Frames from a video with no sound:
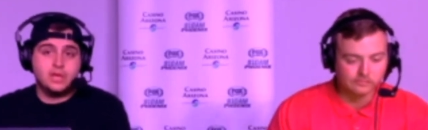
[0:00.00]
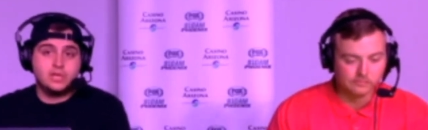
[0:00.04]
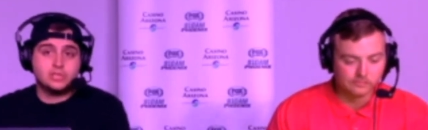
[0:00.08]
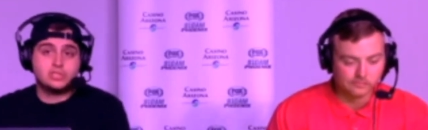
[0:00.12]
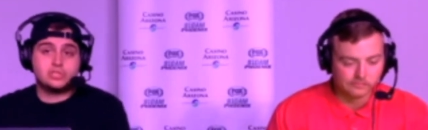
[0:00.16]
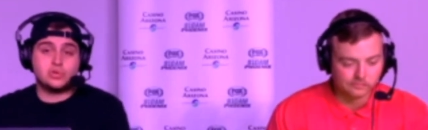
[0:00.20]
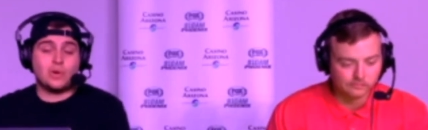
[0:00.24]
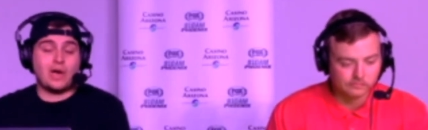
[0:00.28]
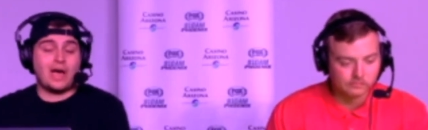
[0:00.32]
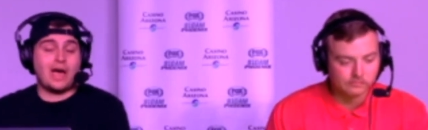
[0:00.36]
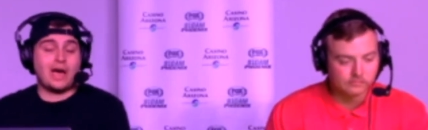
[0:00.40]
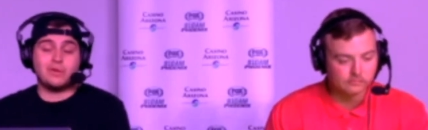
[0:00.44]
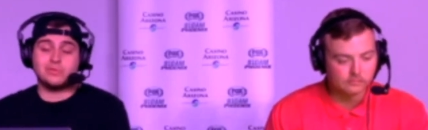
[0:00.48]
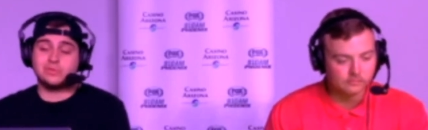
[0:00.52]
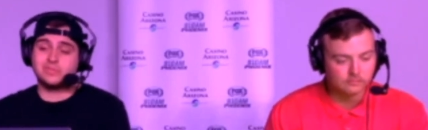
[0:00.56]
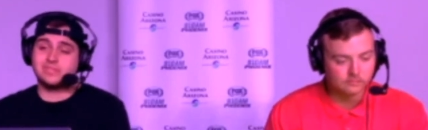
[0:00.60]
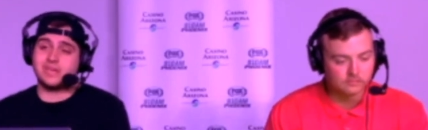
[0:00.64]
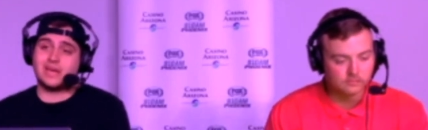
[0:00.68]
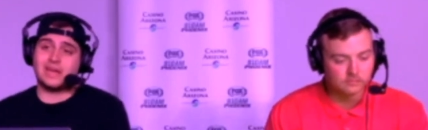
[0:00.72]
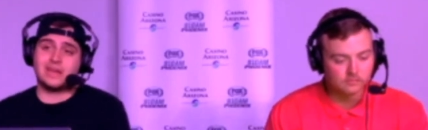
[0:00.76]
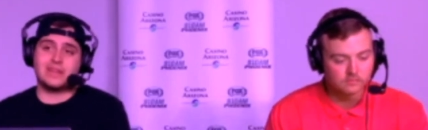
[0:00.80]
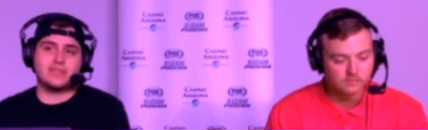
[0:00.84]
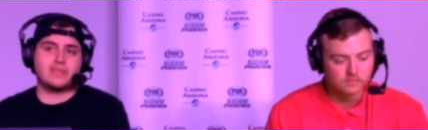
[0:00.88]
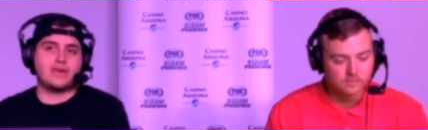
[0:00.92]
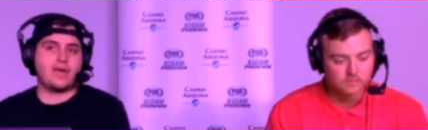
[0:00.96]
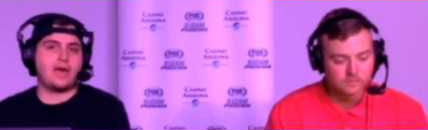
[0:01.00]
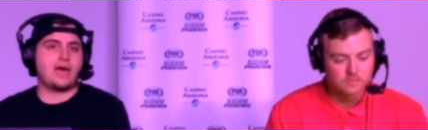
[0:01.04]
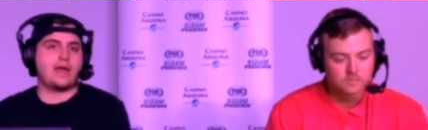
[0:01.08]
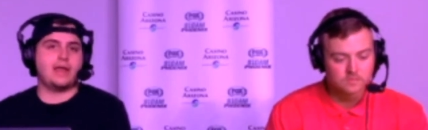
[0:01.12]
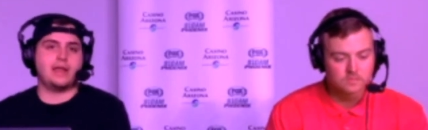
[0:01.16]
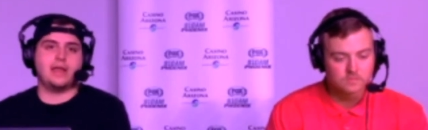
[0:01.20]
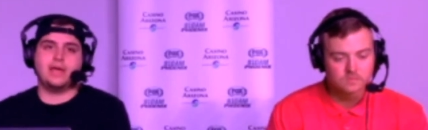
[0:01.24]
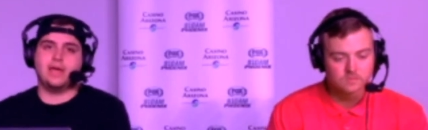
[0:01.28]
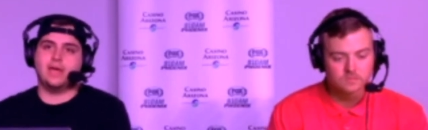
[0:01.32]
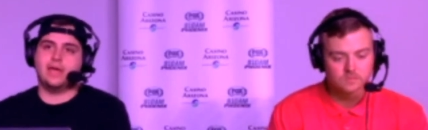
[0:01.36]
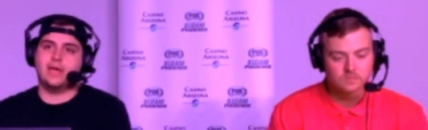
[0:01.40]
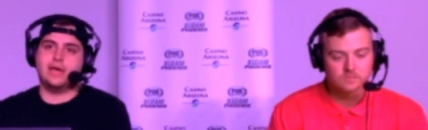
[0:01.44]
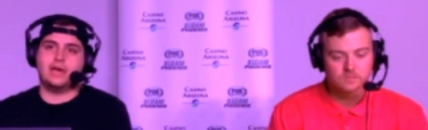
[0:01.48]
Speaker 1: Mm. So outside of
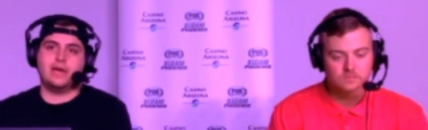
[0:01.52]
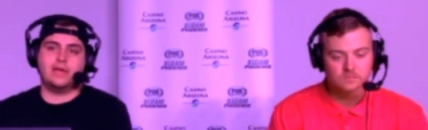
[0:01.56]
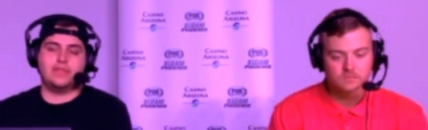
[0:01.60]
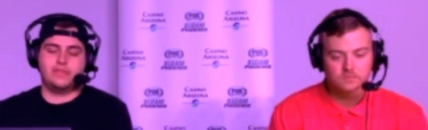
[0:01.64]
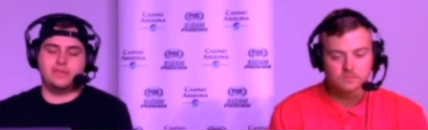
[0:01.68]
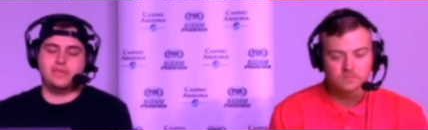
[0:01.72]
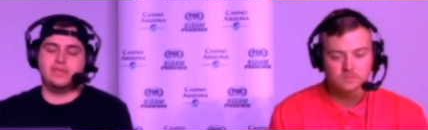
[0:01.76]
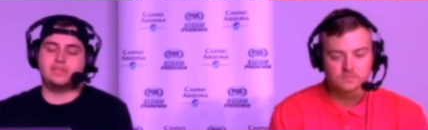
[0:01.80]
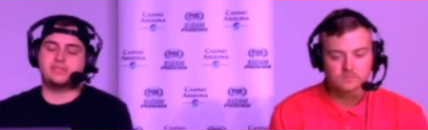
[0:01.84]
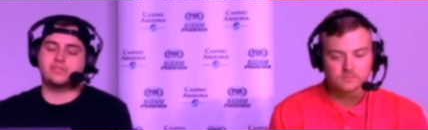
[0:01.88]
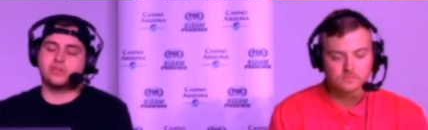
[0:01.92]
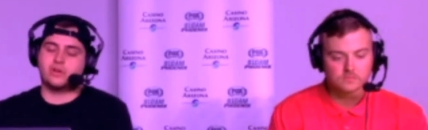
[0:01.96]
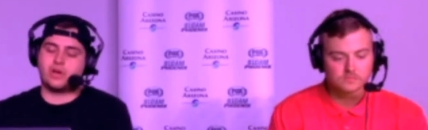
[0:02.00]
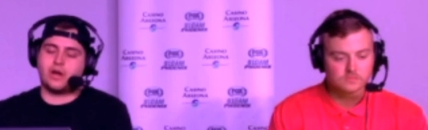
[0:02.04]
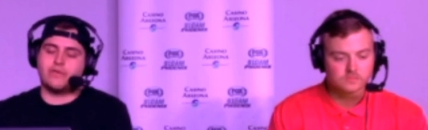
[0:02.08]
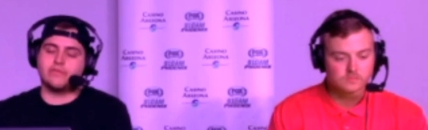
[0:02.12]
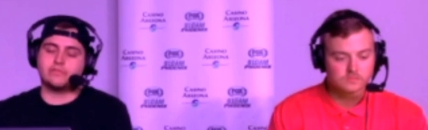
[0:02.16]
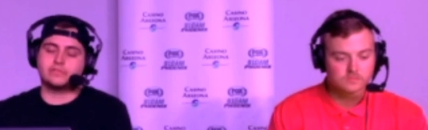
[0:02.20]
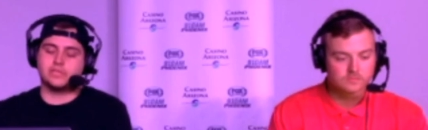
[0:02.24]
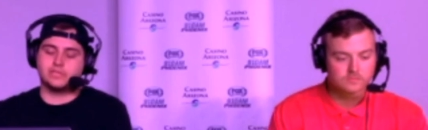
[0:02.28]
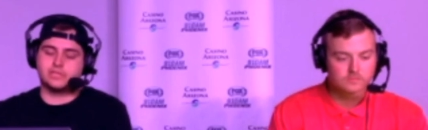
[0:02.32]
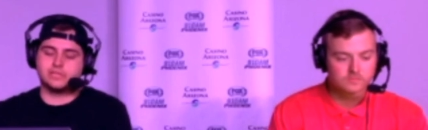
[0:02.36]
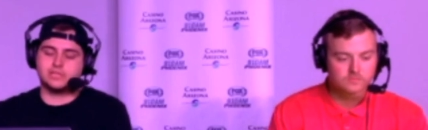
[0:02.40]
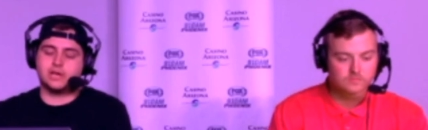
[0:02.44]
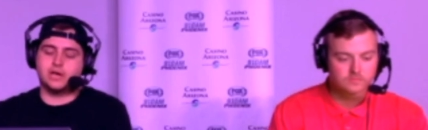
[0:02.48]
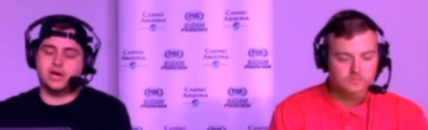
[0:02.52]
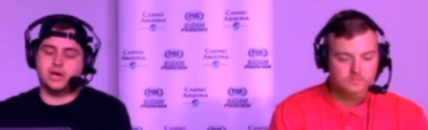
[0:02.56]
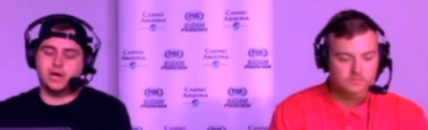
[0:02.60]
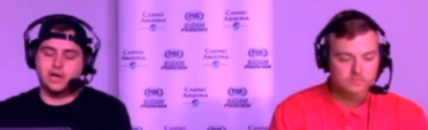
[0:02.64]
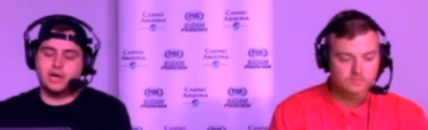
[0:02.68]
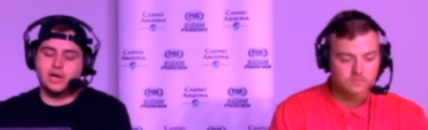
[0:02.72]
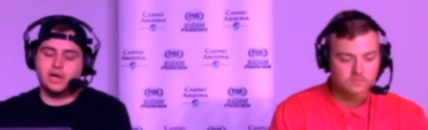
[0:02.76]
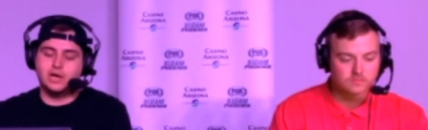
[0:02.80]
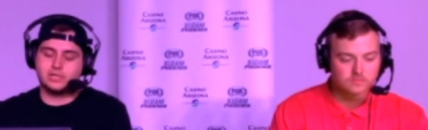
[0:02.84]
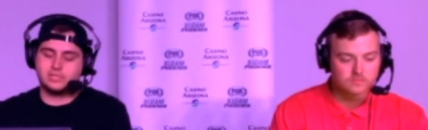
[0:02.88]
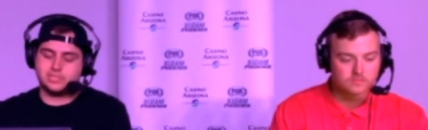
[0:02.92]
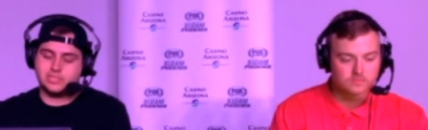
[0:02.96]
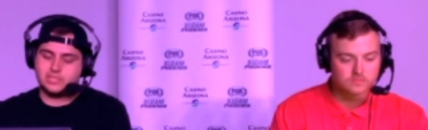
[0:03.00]
that, the Eastern Conference has
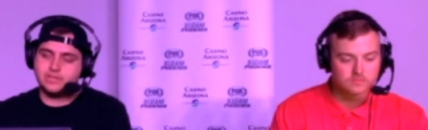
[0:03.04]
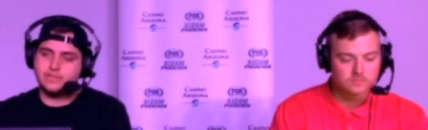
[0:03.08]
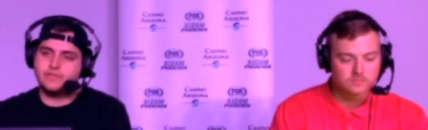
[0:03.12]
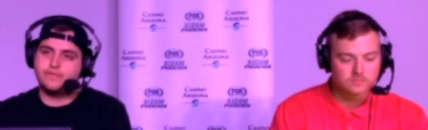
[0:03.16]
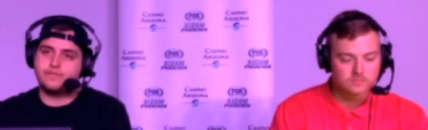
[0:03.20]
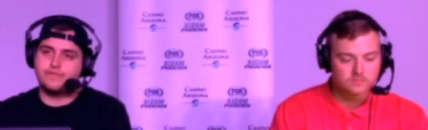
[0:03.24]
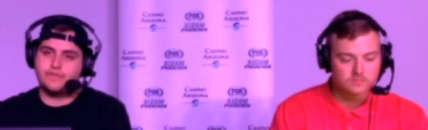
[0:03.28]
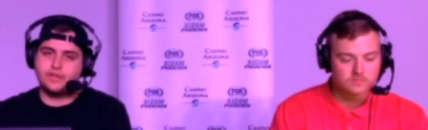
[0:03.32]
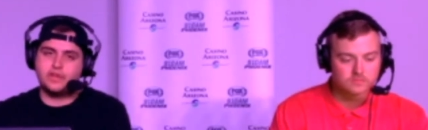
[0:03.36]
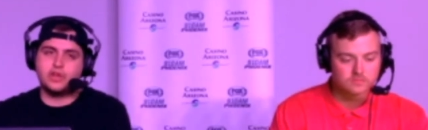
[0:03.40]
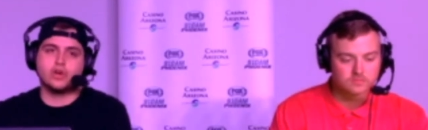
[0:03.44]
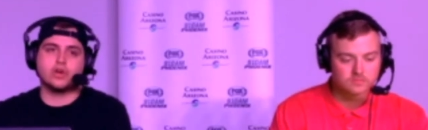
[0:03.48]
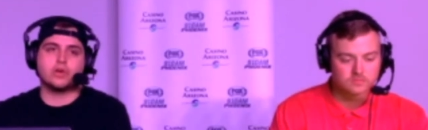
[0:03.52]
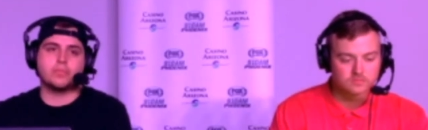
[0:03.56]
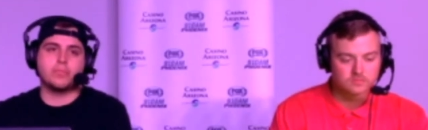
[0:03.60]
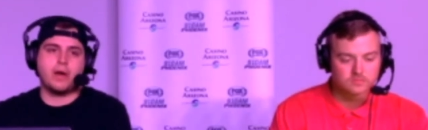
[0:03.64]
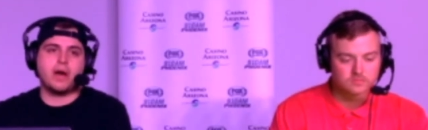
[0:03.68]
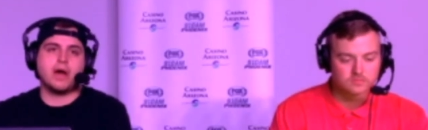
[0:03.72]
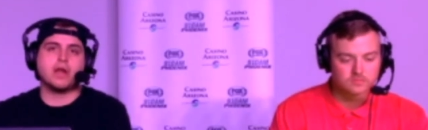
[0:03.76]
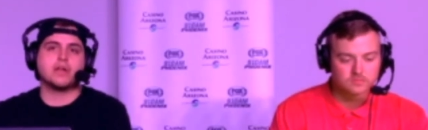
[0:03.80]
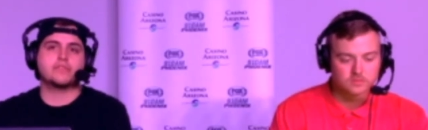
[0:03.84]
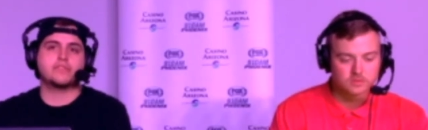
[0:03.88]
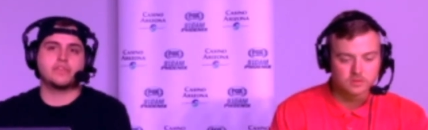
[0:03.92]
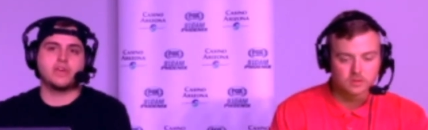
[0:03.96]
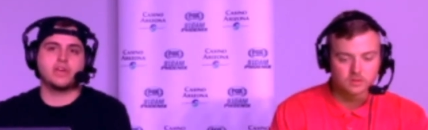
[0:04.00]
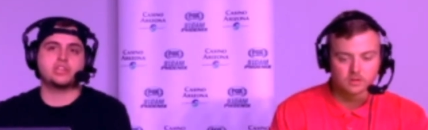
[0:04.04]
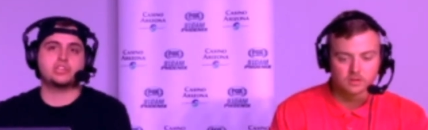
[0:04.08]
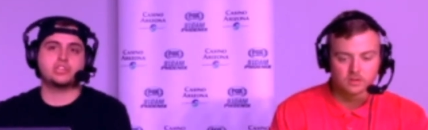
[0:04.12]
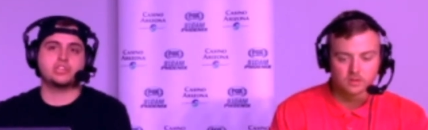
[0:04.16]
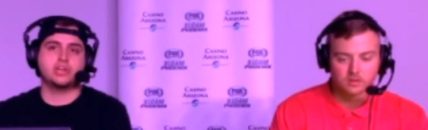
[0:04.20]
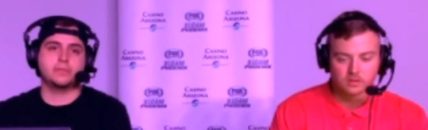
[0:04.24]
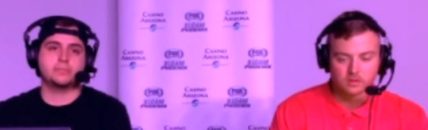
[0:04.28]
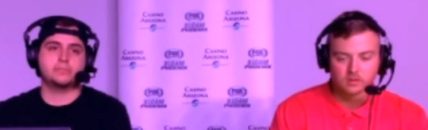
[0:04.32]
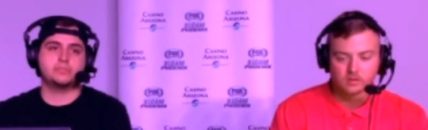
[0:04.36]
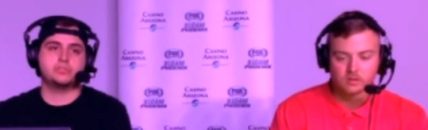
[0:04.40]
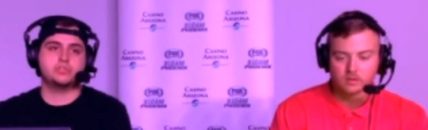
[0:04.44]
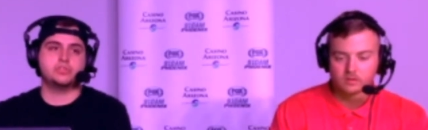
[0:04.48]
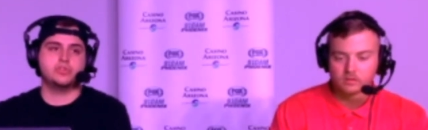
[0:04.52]
a, a severe amount of
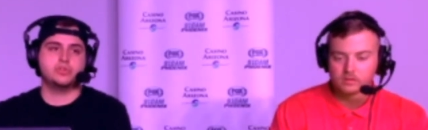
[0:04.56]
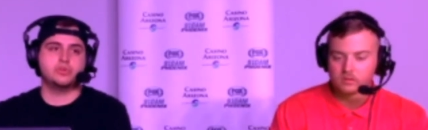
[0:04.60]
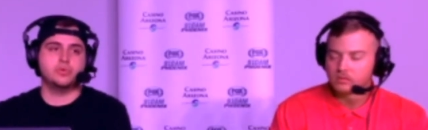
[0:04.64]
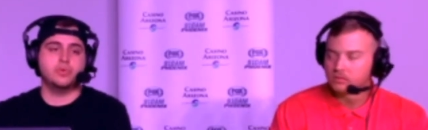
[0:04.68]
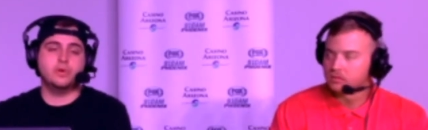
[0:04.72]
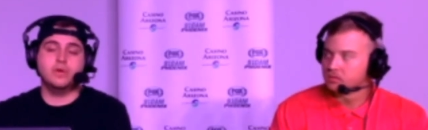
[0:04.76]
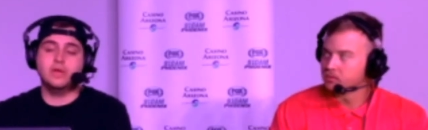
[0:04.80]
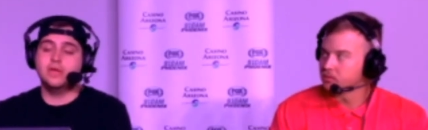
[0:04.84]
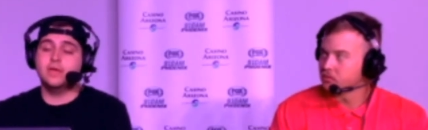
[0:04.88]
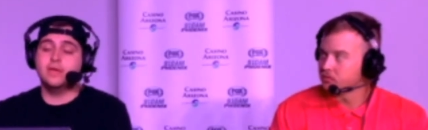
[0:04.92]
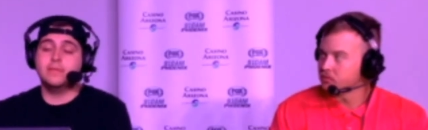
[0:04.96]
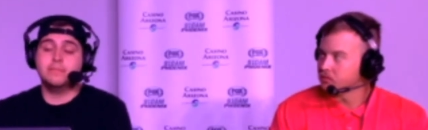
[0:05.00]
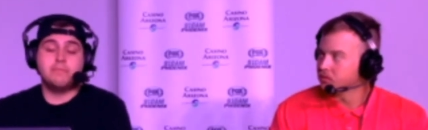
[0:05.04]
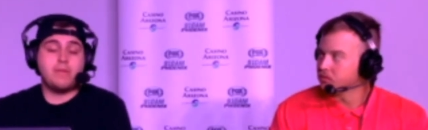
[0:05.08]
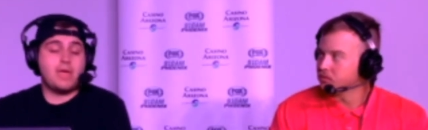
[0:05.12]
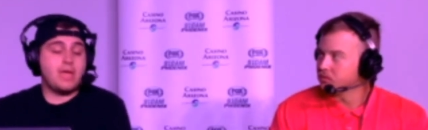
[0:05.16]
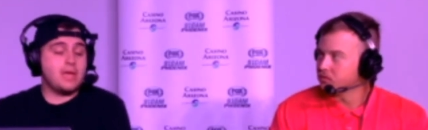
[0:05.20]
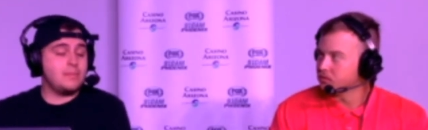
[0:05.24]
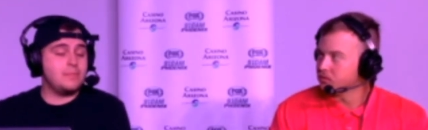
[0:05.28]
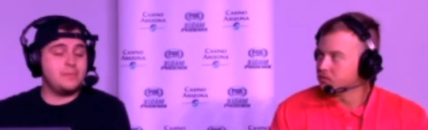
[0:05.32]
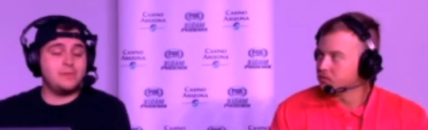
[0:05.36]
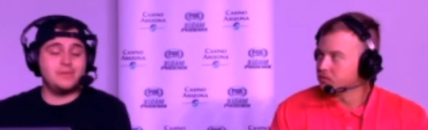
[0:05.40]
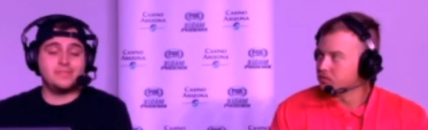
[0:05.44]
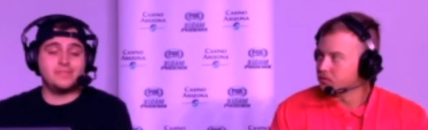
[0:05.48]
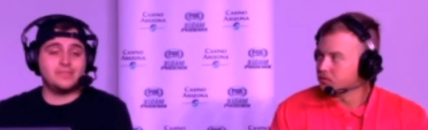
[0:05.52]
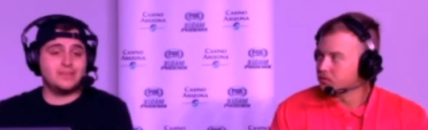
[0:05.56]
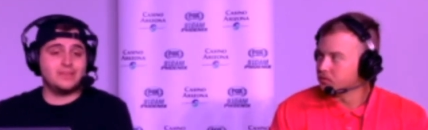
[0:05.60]
catching up to do. Maybe